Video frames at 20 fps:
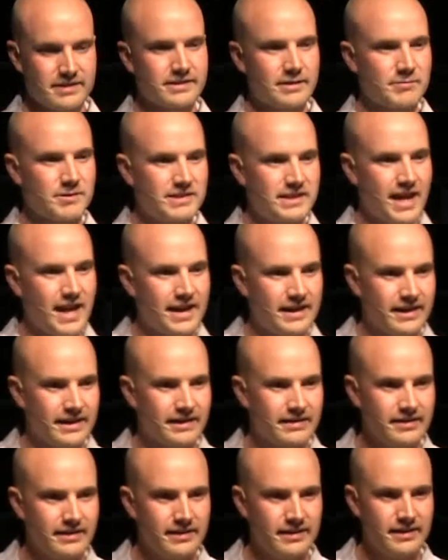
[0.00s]
this, I'm
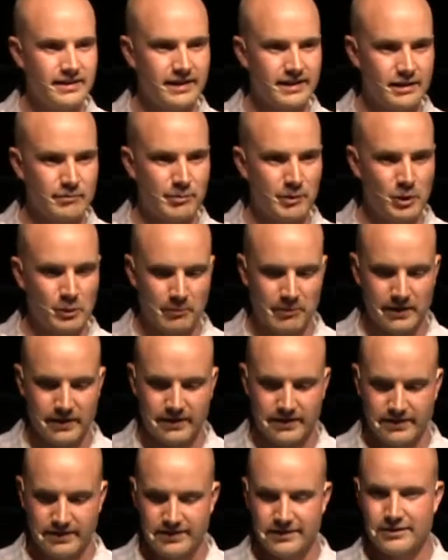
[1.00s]
standing in a
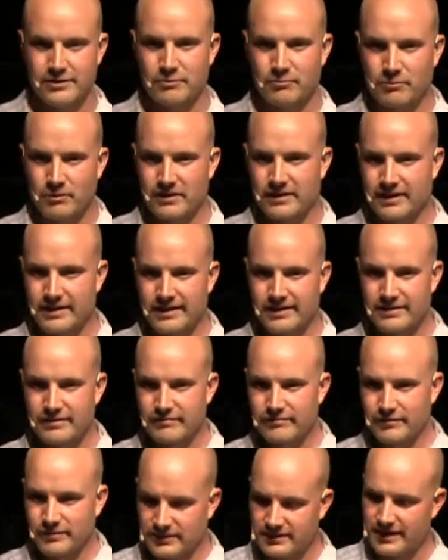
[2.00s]
pulpit working
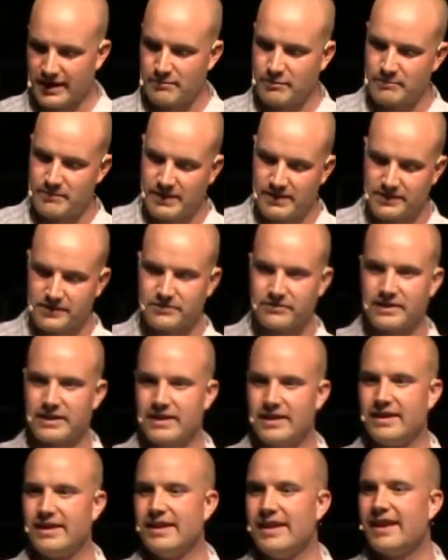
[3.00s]
full time in
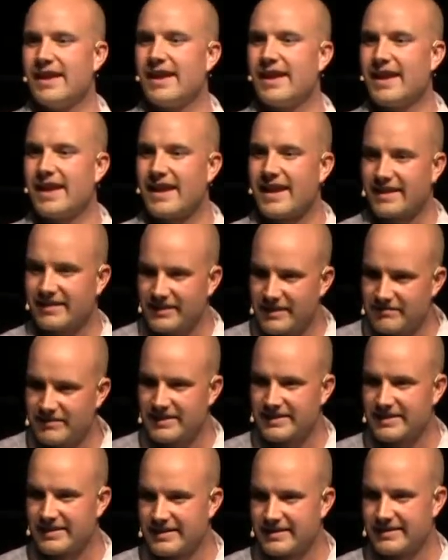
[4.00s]
ministry, and I love
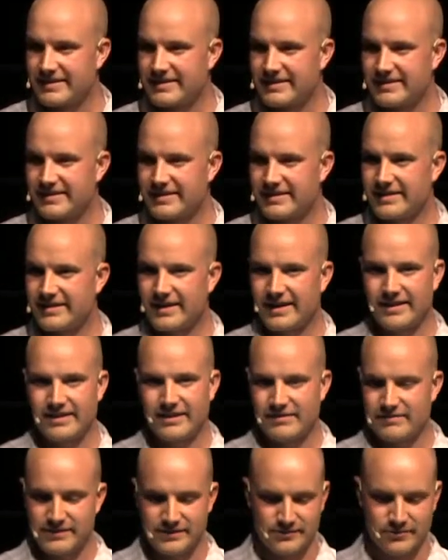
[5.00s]
it. I
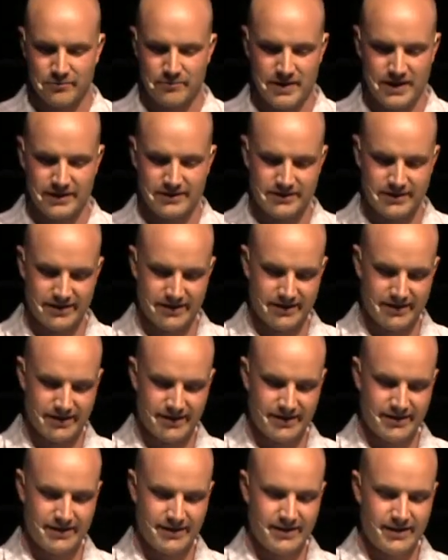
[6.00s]
love it so much.
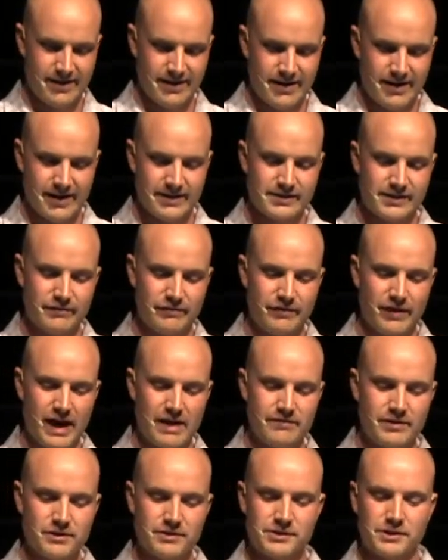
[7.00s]
And see,
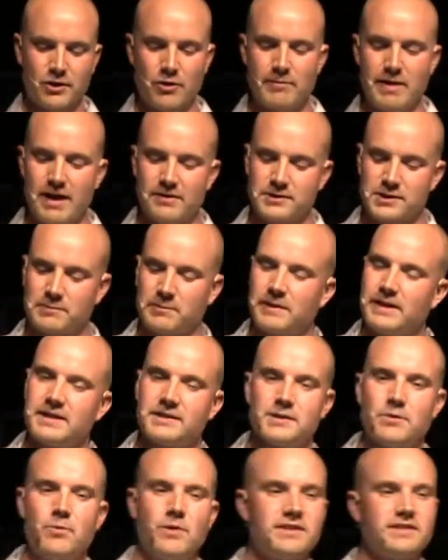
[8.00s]
five years ago, Mountain
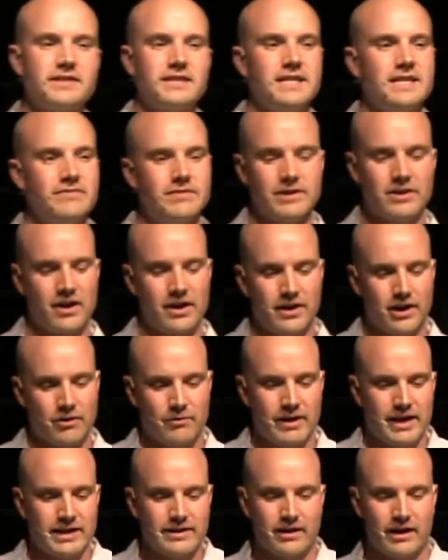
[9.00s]
Springs, it wasn't even on
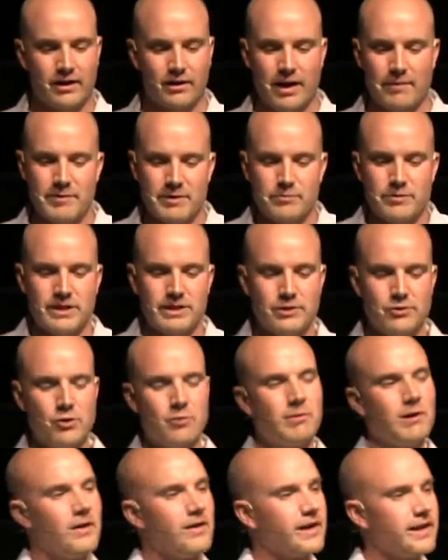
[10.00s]
our radar. I mean, we
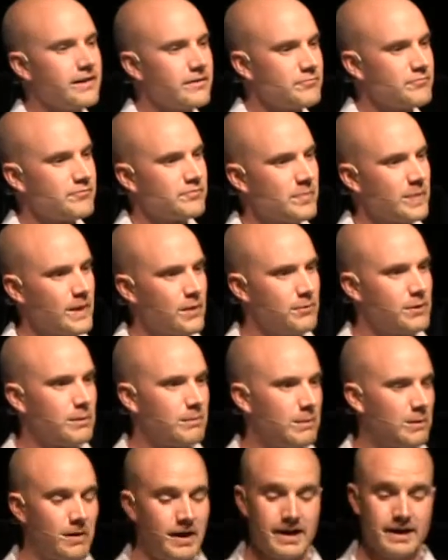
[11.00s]
knew about it, we
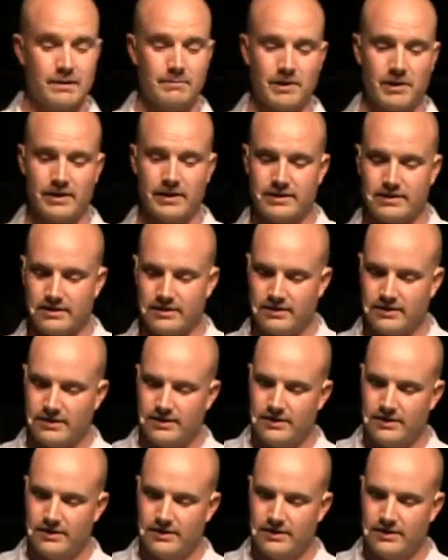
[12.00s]
were praying about it,